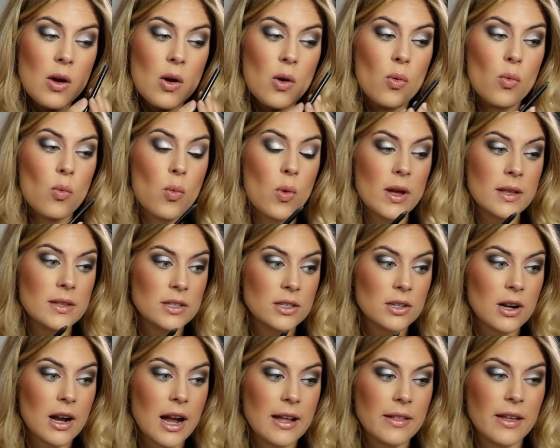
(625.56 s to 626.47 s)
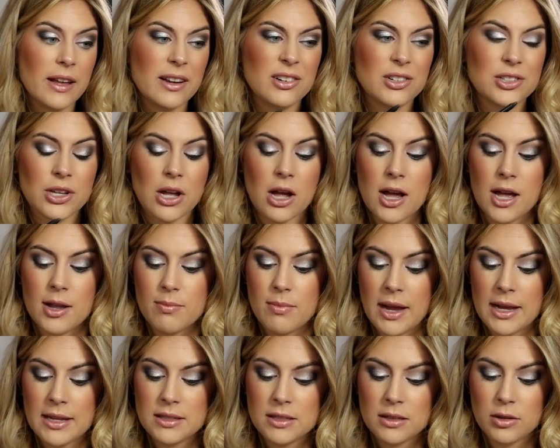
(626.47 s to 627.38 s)
Once your eyeliner's on,
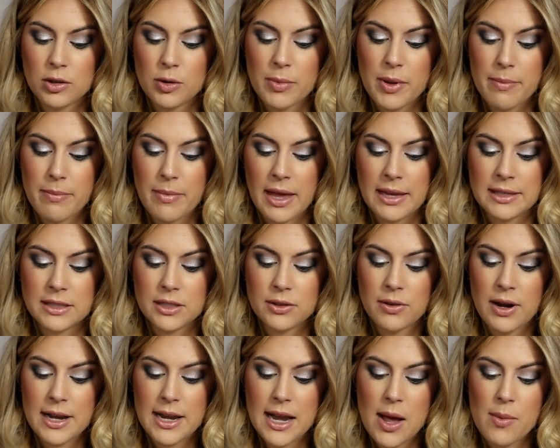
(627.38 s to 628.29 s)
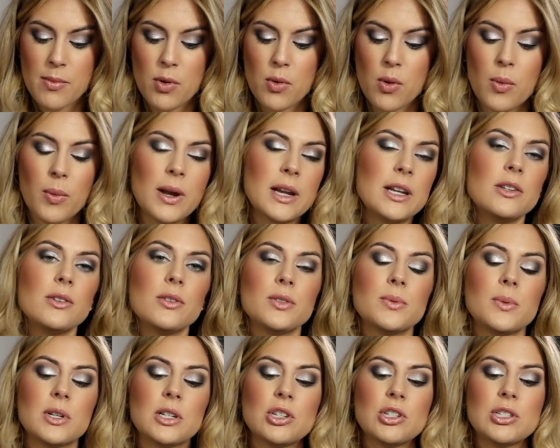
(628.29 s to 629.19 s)
mine's a little bit messy right now, but what we're going to do
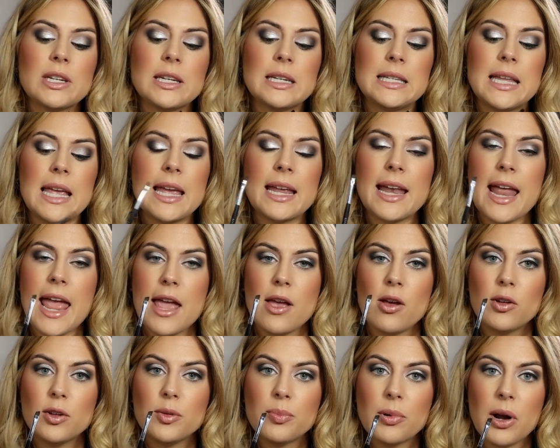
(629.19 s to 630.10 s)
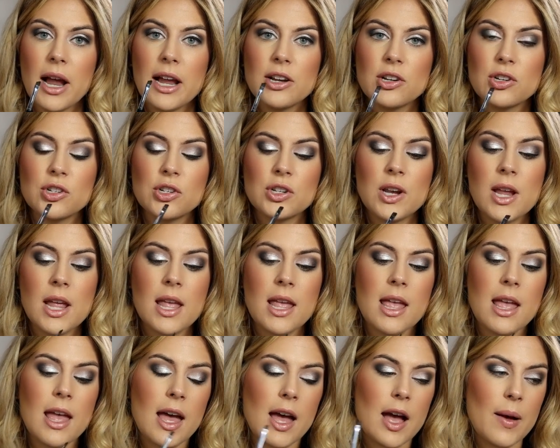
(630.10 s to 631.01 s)
is we're just going to take an angled brush.
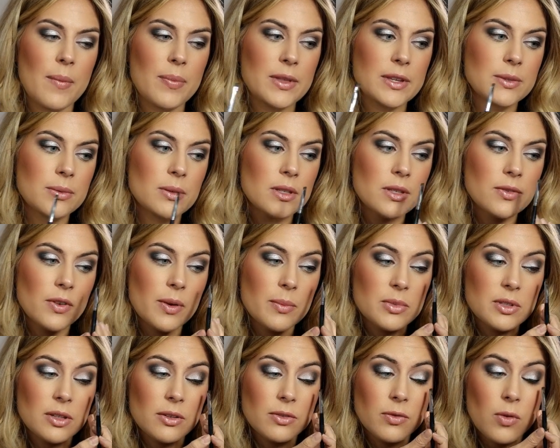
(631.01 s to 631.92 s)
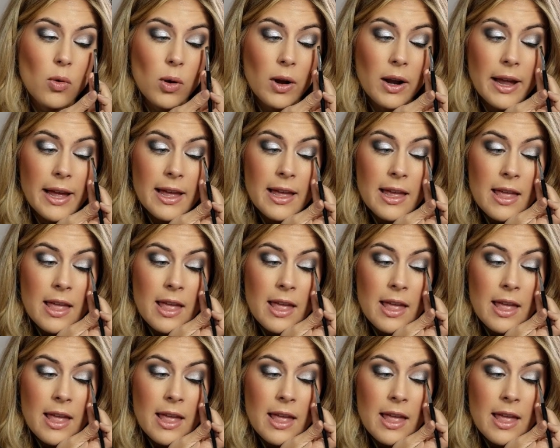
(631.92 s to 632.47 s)
This one's from Sephora,